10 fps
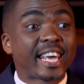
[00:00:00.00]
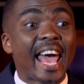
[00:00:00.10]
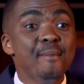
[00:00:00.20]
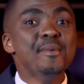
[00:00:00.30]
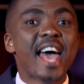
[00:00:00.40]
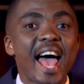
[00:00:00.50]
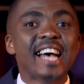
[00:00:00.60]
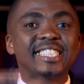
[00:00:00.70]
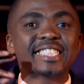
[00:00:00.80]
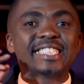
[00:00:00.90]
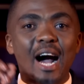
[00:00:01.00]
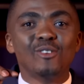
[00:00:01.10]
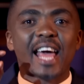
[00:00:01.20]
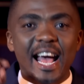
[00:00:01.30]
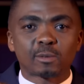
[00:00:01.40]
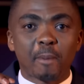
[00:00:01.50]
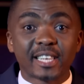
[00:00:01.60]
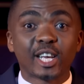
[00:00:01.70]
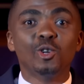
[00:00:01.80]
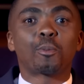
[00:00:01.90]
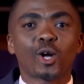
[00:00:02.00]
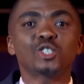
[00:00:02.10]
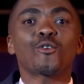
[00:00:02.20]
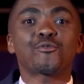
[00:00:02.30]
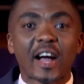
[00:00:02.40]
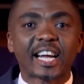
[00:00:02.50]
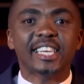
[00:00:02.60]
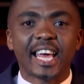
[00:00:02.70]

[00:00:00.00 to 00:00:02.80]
came here as a sound expert and you brought your fucking